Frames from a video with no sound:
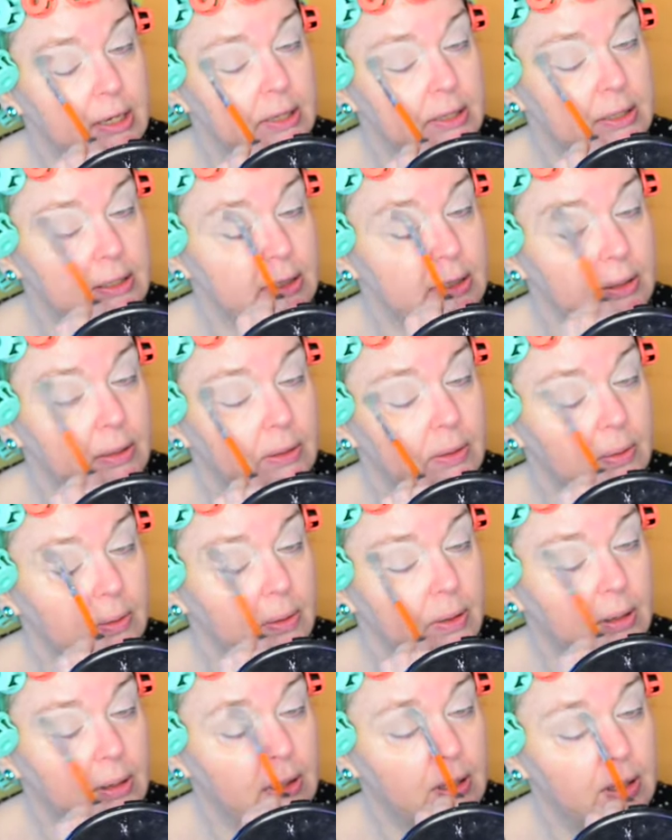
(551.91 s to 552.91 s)

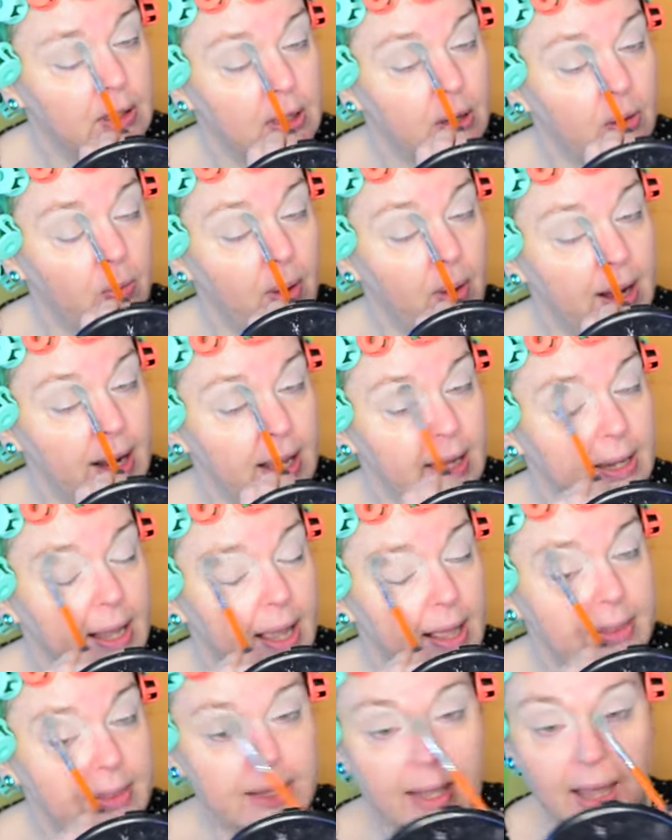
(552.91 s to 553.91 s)
So when I
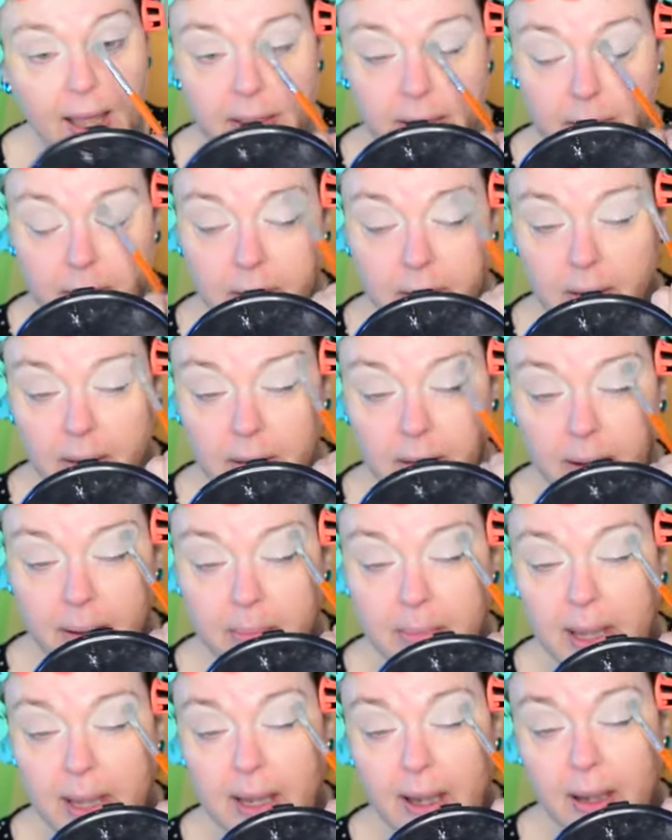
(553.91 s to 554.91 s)
get the other
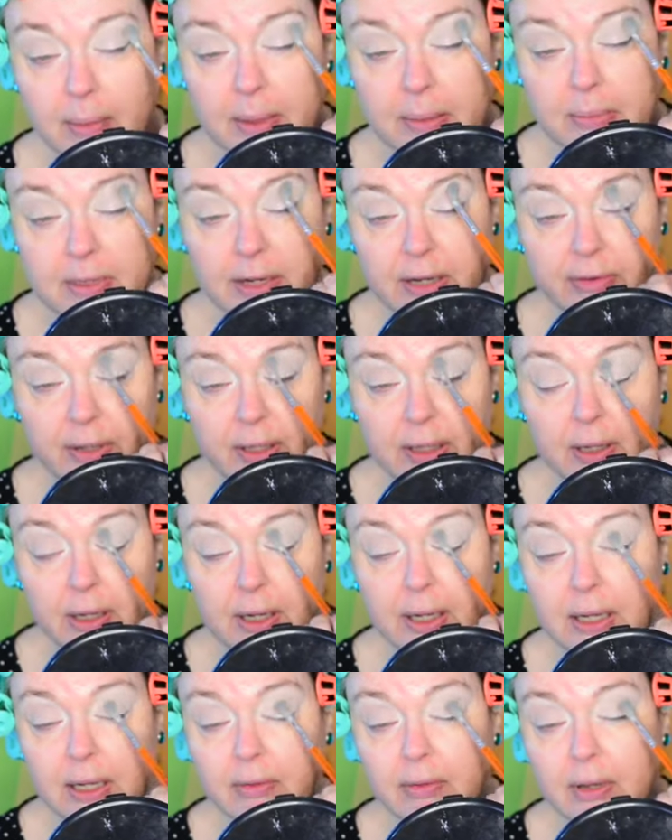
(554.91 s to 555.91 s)
makeup, I'm definitely
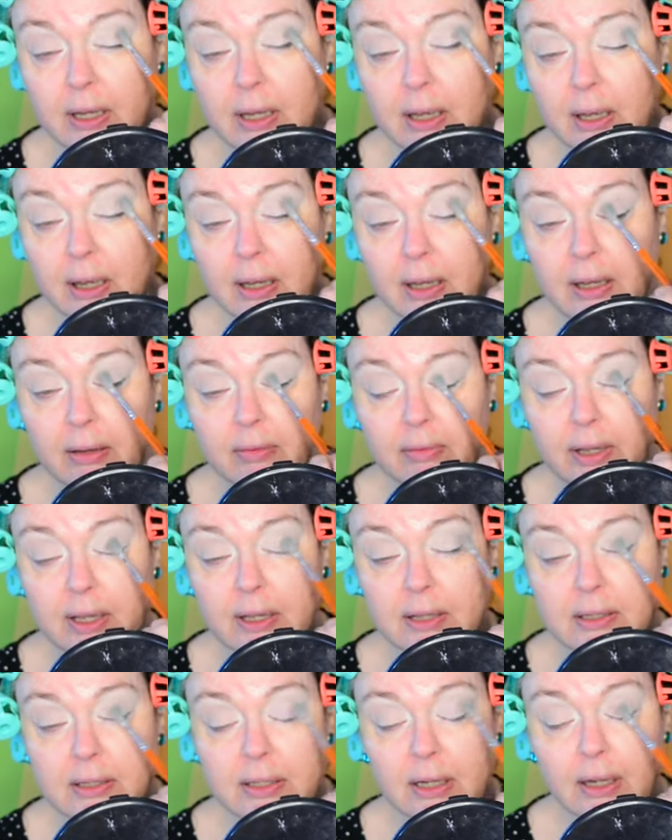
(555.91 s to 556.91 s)
gonna give it,
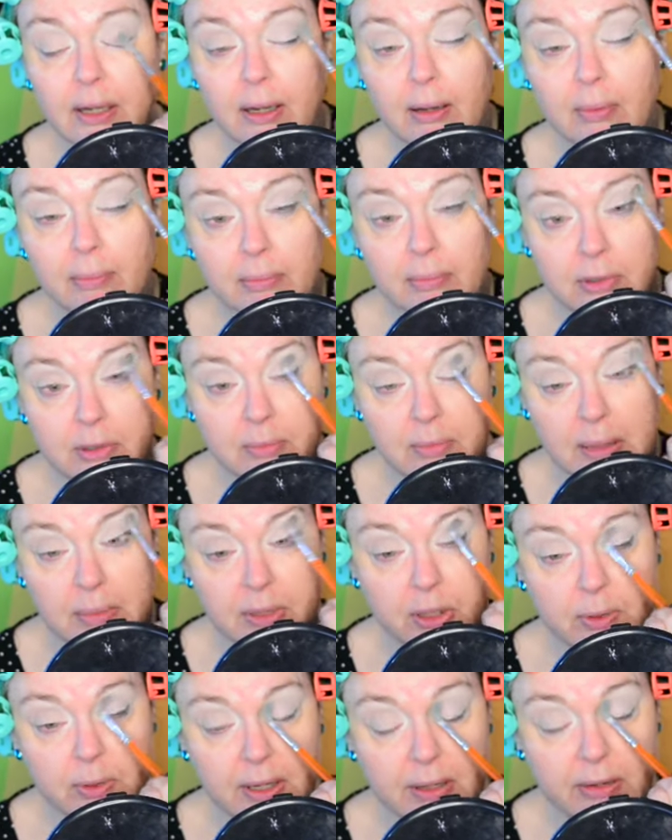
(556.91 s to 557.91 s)
maybe
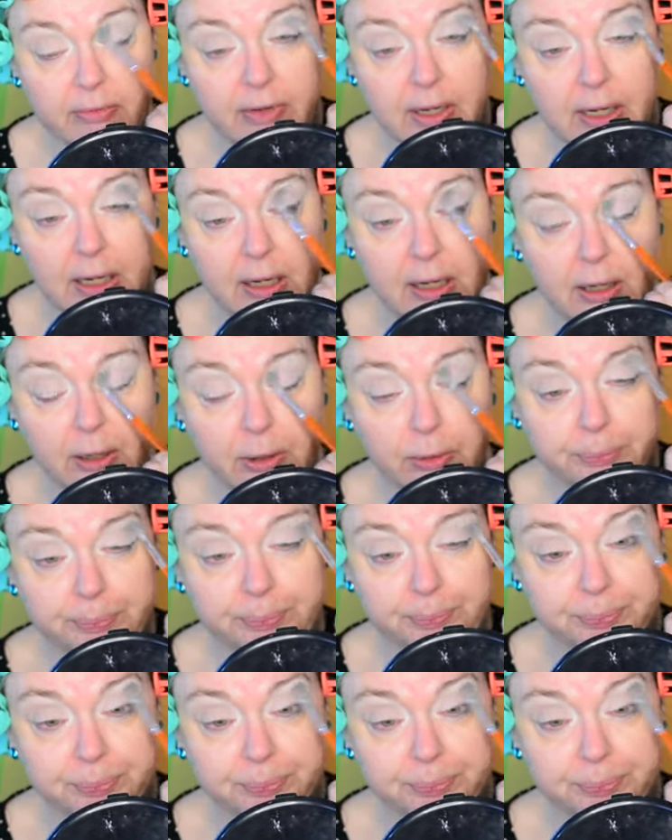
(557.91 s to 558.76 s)
do another video.